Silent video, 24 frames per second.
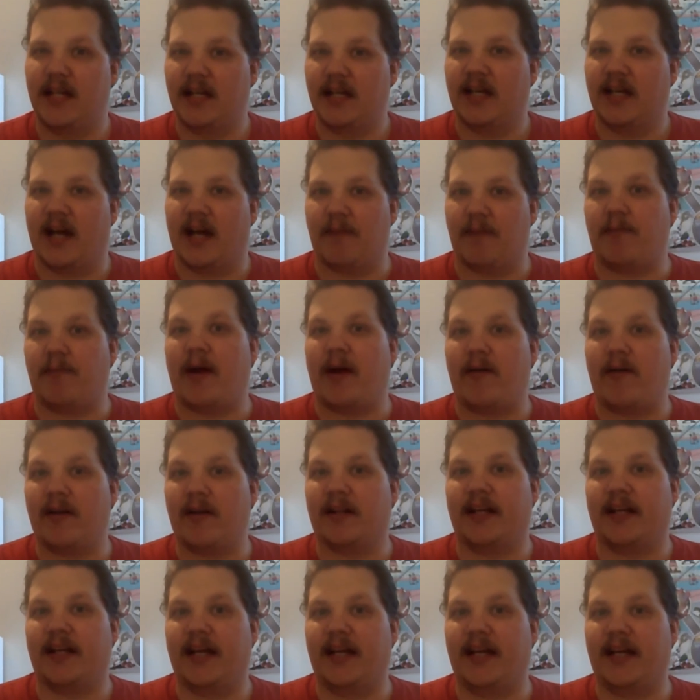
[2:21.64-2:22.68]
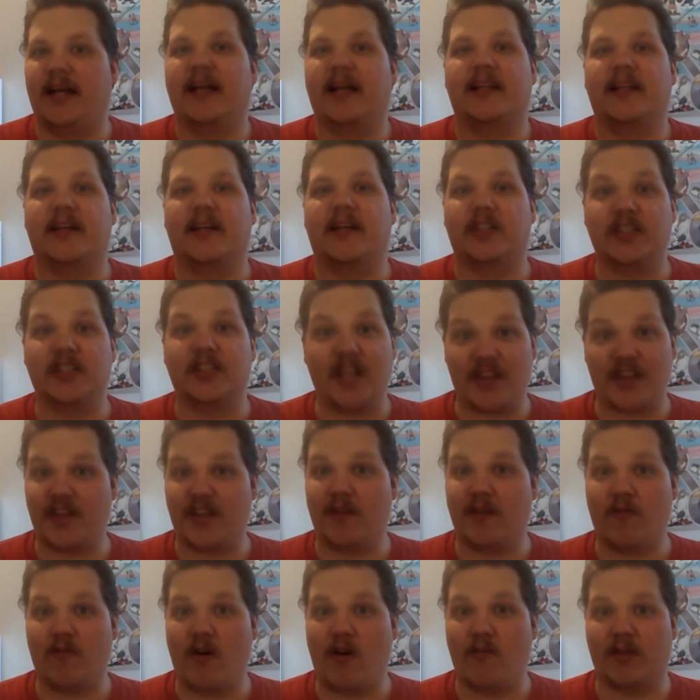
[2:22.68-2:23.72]
apparently, there's
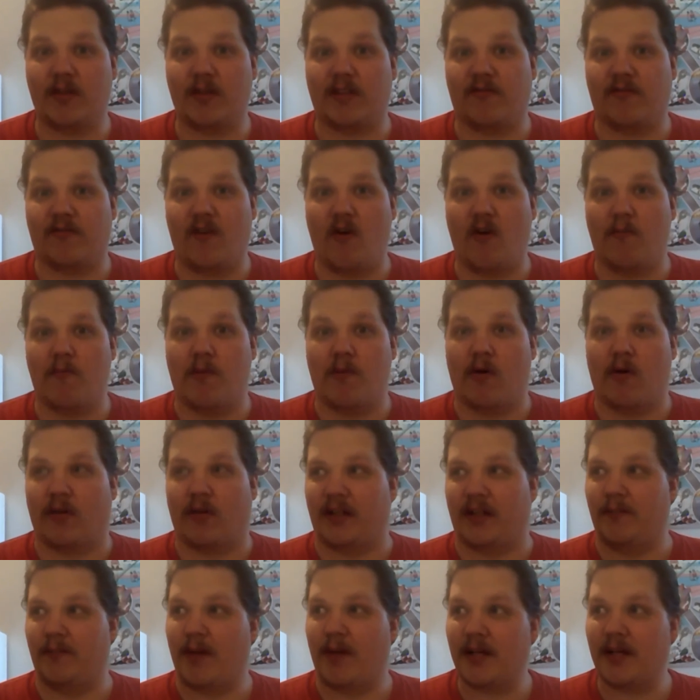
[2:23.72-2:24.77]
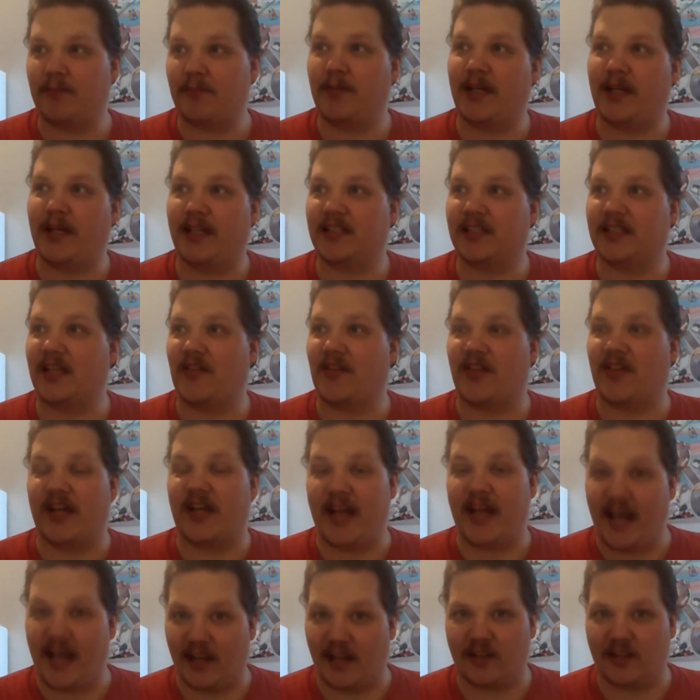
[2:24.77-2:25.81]
nothing wrong with the phone pole. It might be something
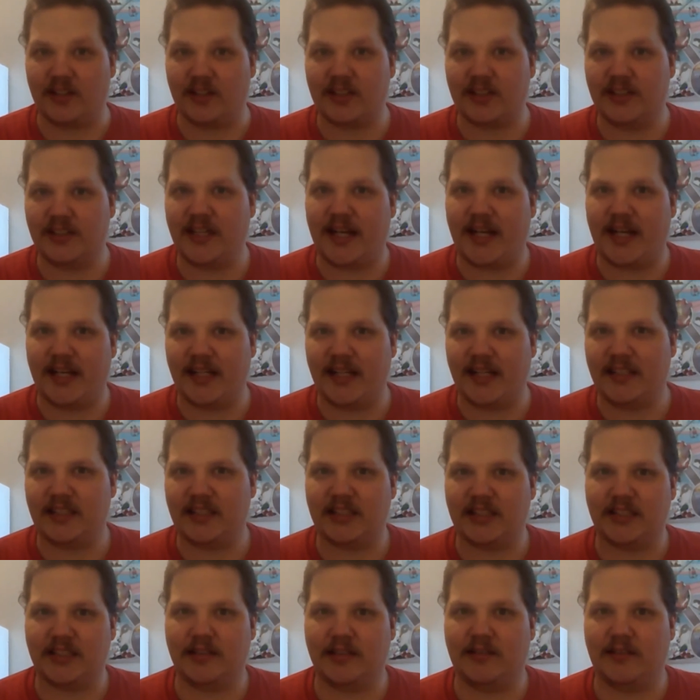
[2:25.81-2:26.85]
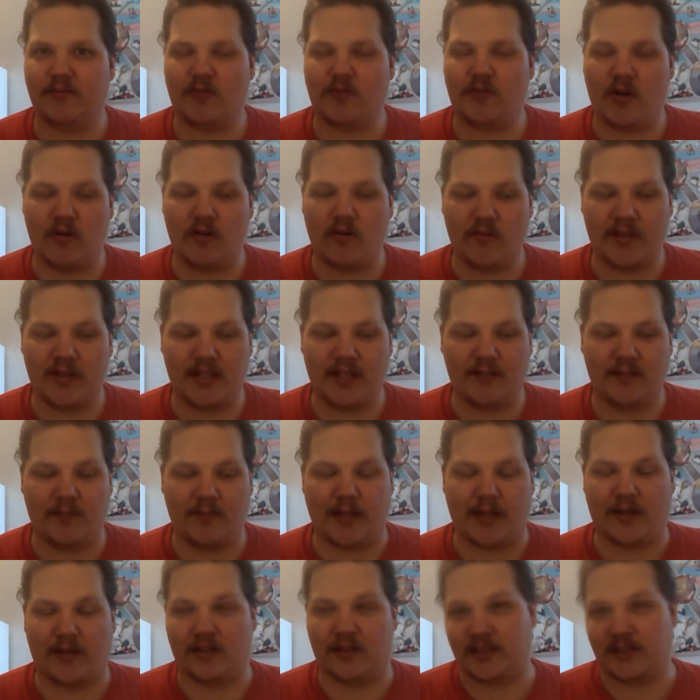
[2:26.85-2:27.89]
else that is uh, wrong with it
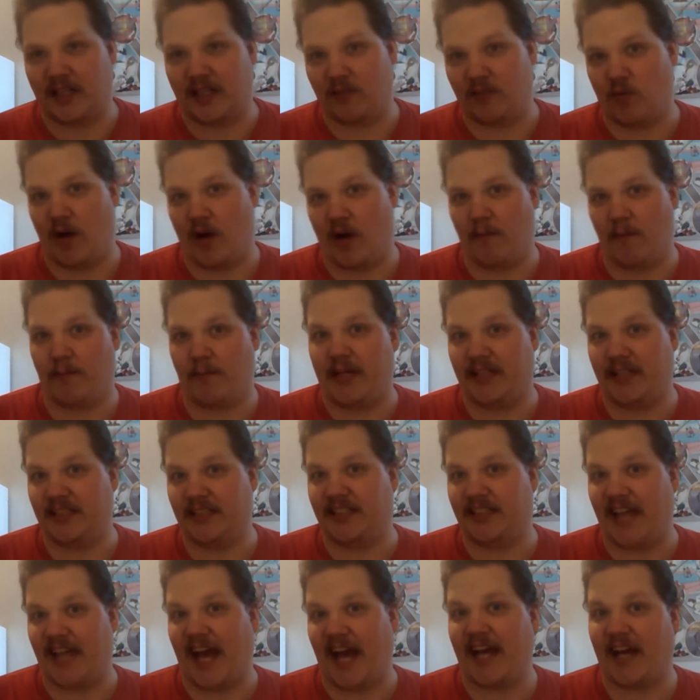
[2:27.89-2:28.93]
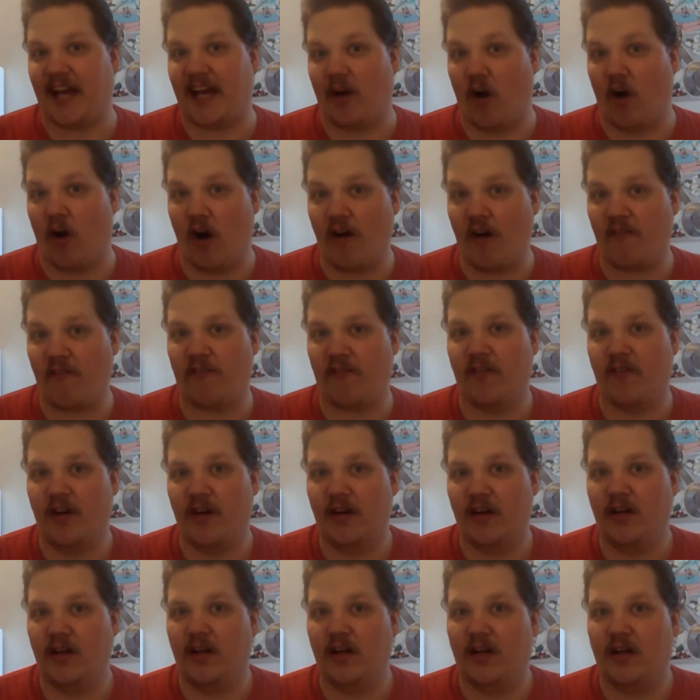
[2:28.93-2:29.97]
because that one piece is hanging off.
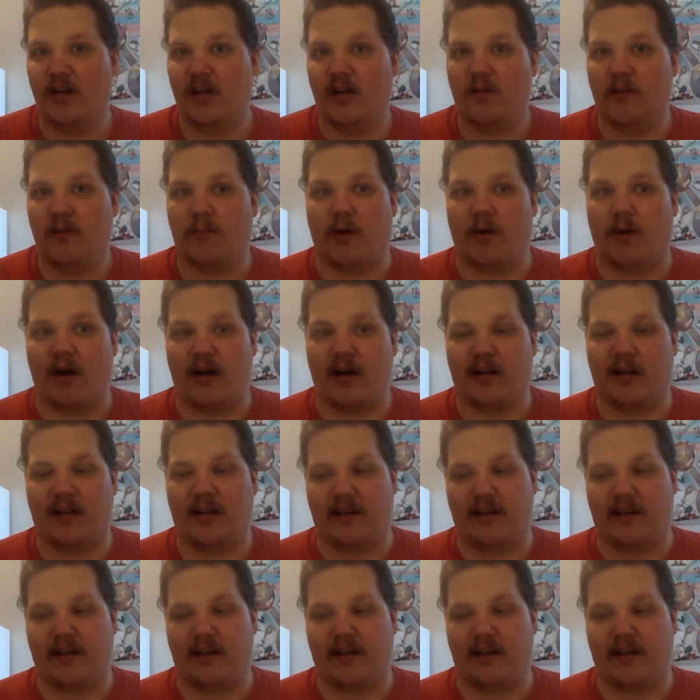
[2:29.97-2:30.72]
But